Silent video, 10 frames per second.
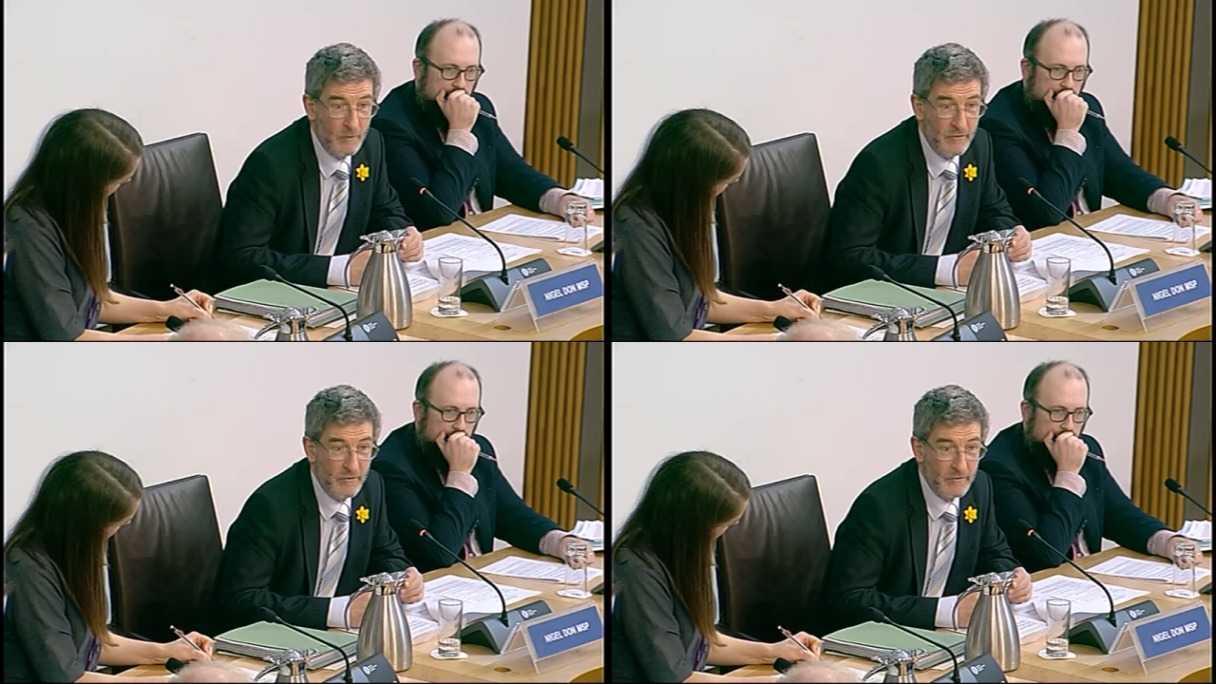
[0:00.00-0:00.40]

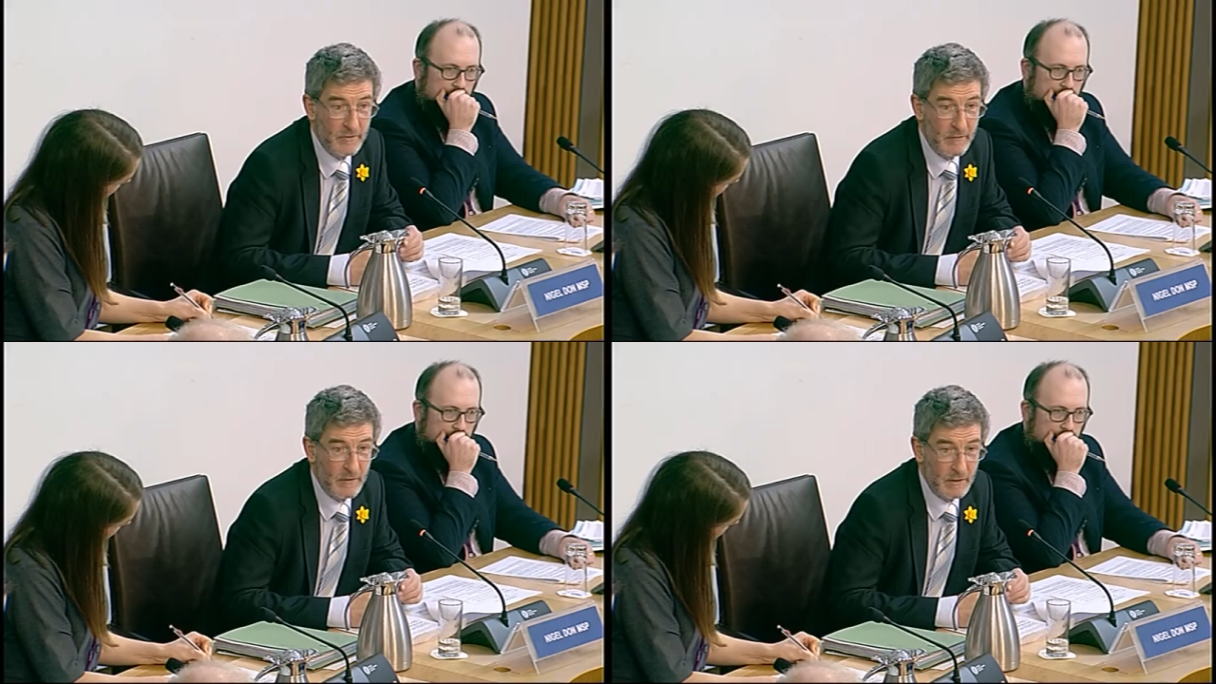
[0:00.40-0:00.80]
Speaker 1: which is,
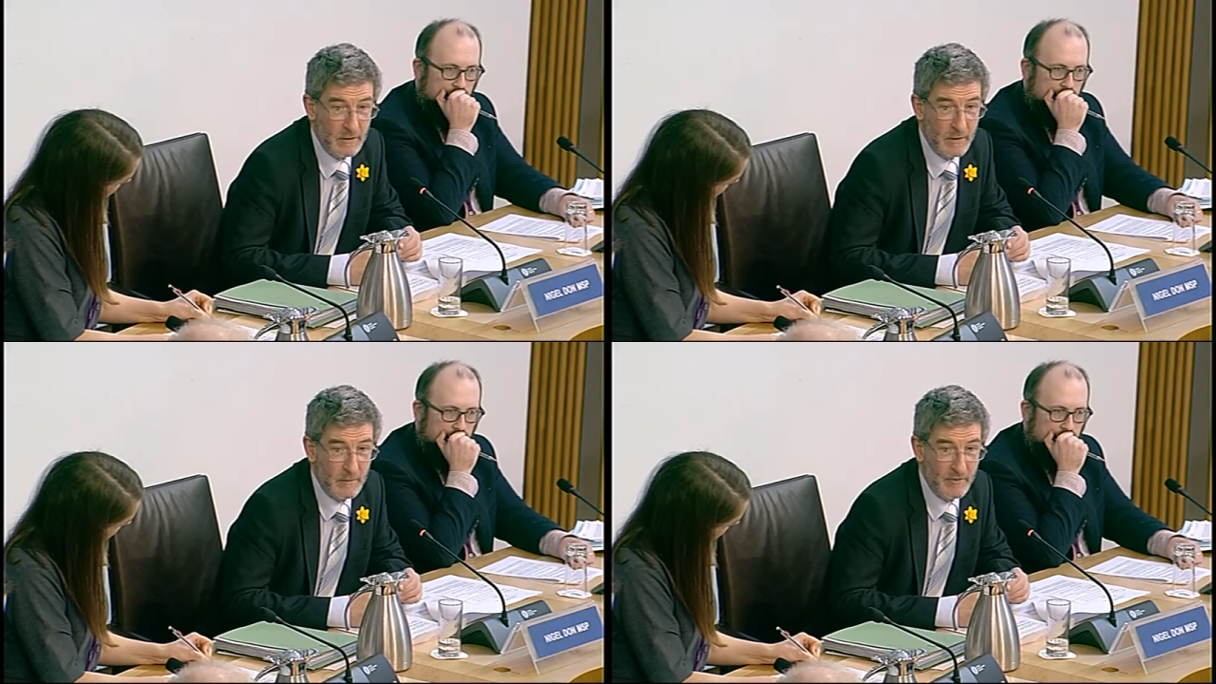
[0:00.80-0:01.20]
I think,
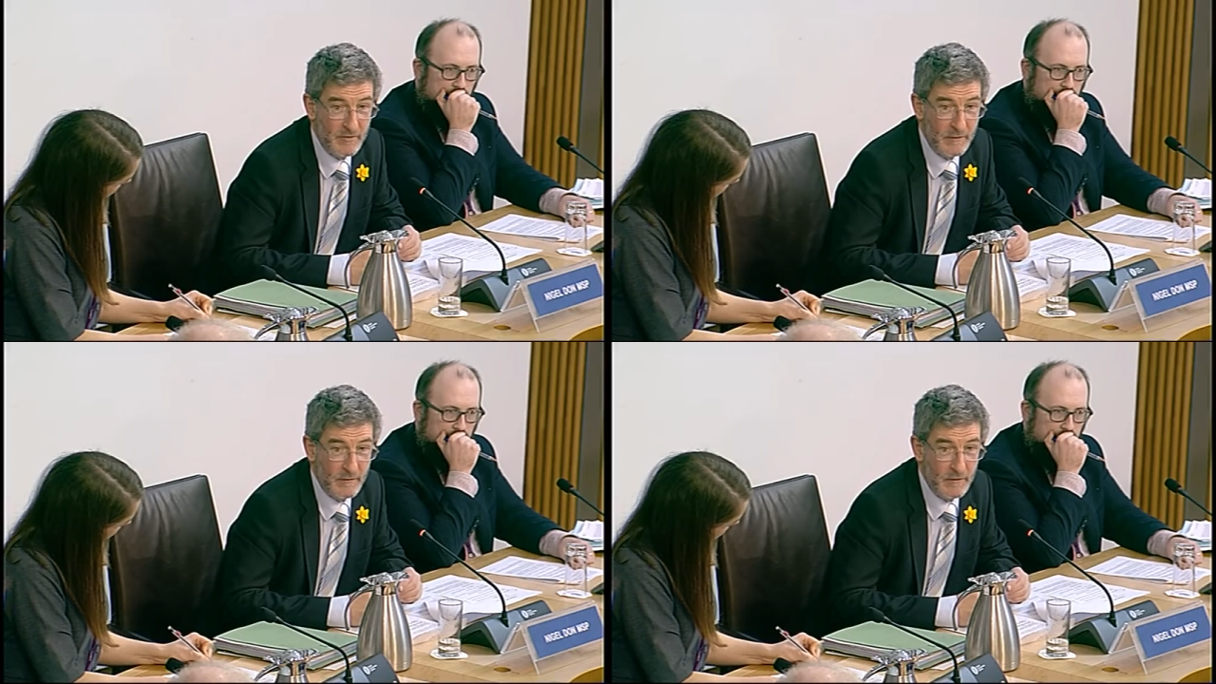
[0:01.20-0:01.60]

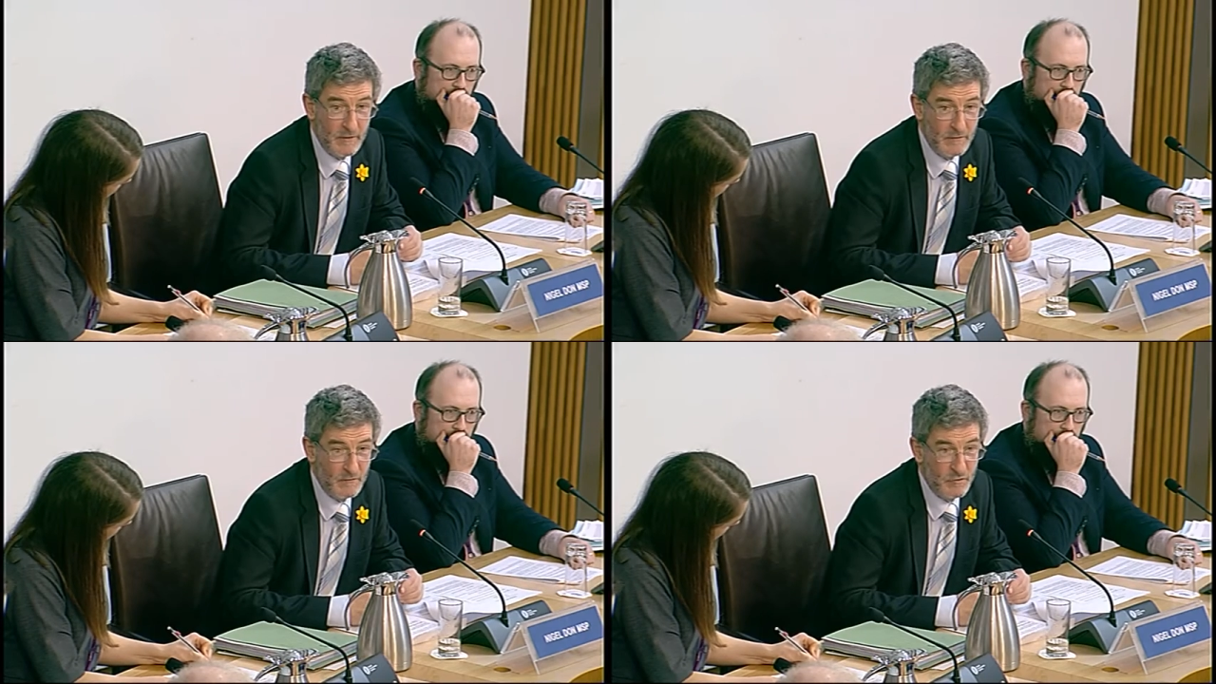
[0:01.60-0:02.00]
unanimously that
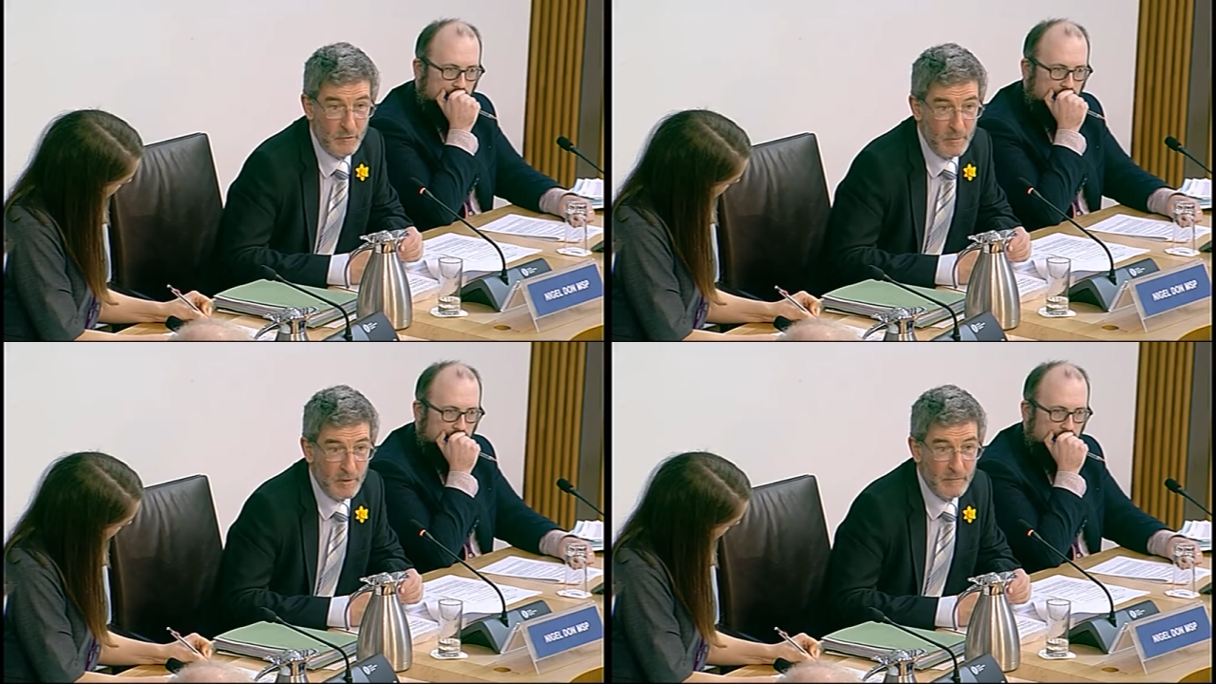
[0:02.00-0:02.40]
it
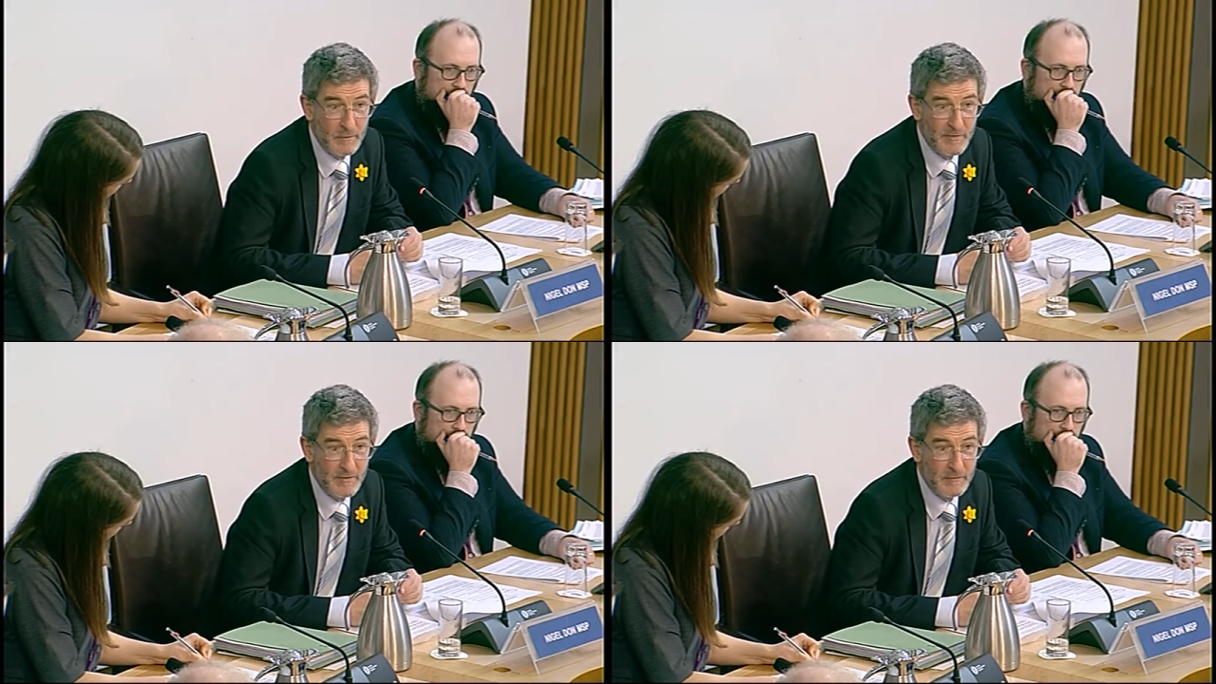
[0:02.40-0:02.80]
should be
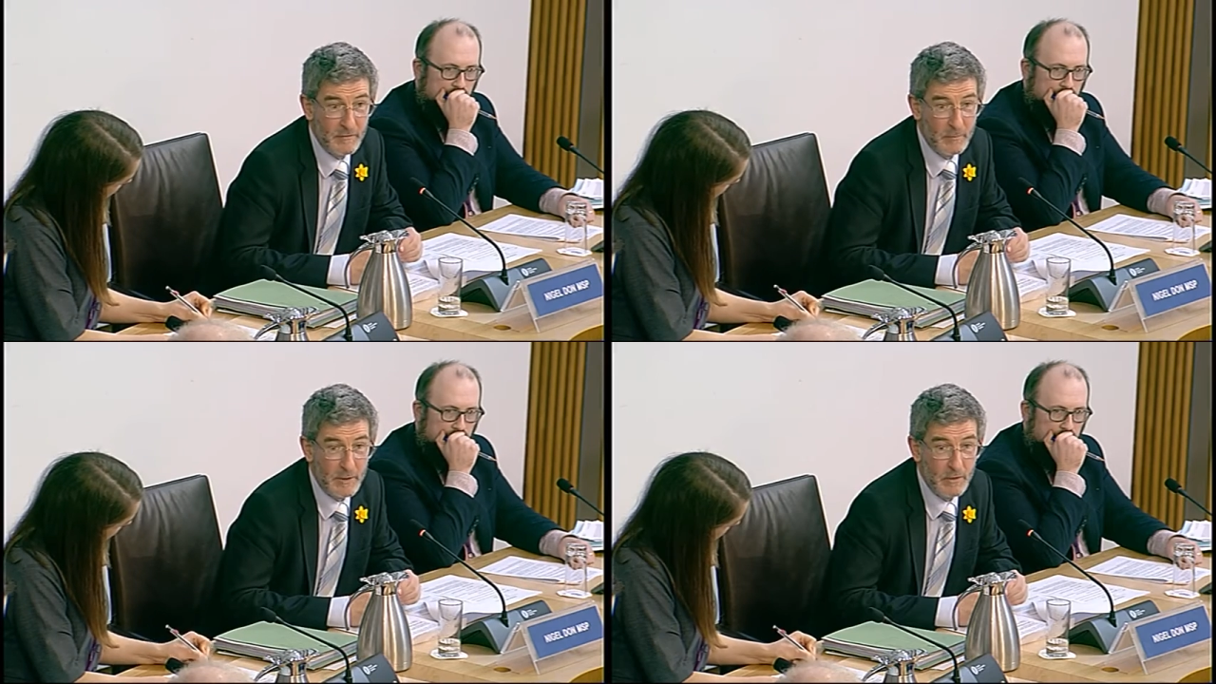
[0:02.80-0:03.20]
affirmative
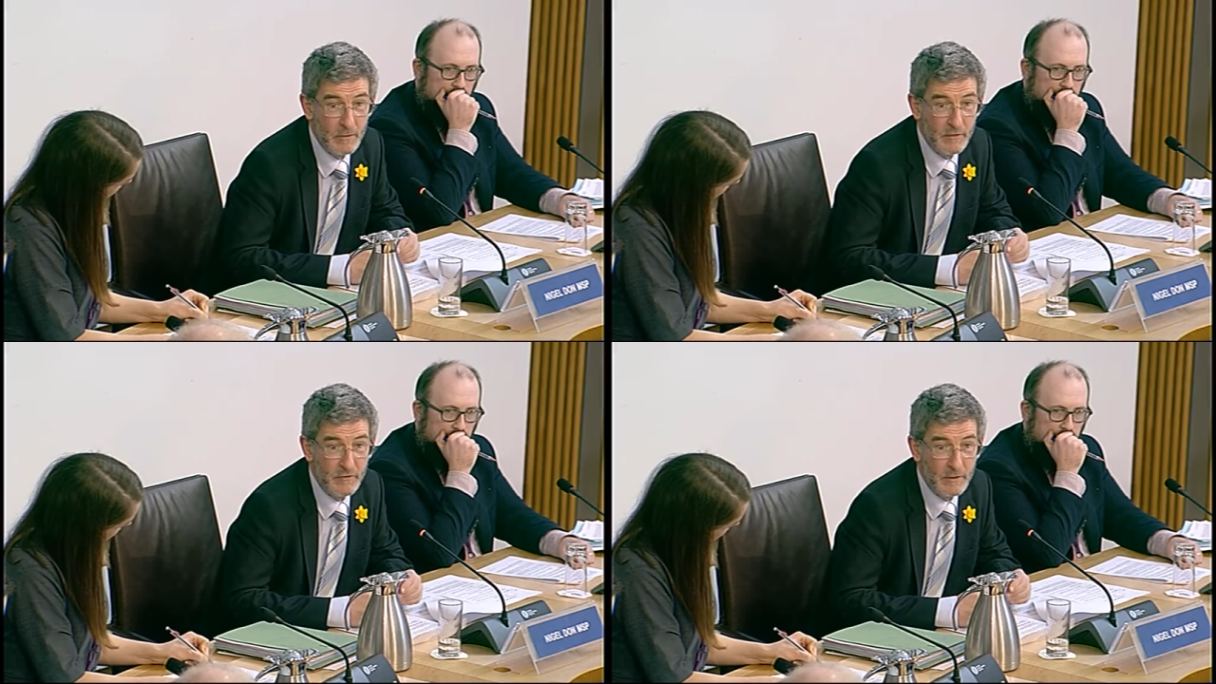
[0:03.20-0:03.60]
as we
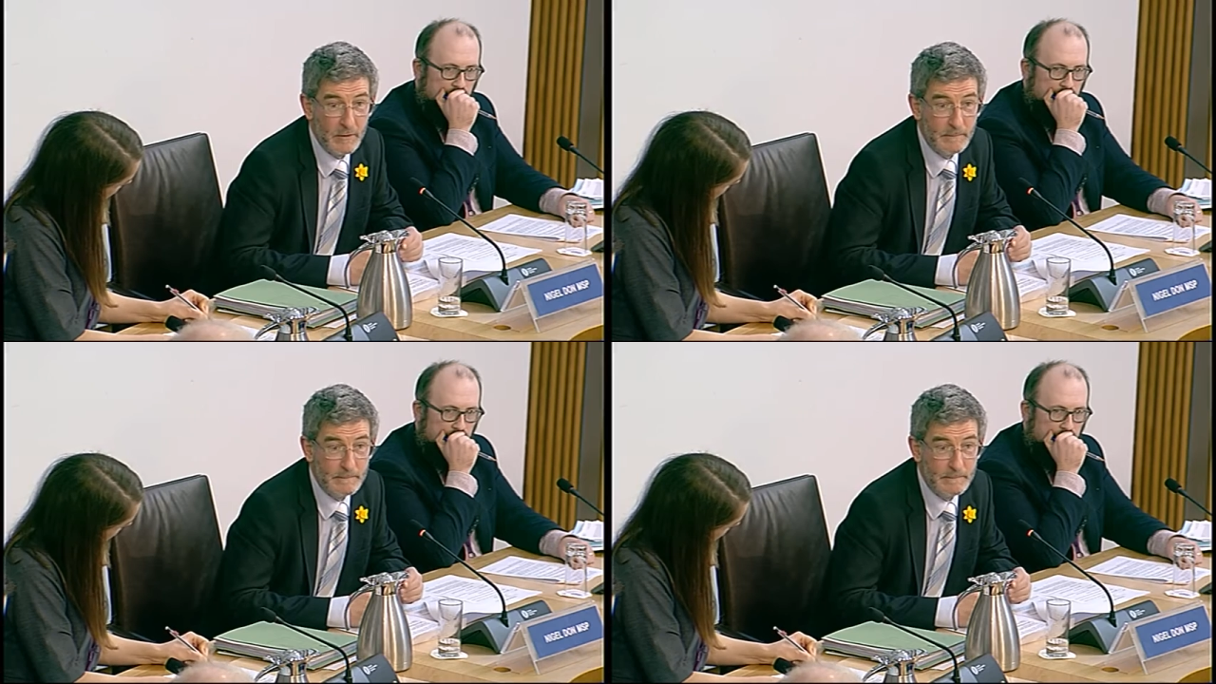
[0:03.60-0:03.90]
currently see it.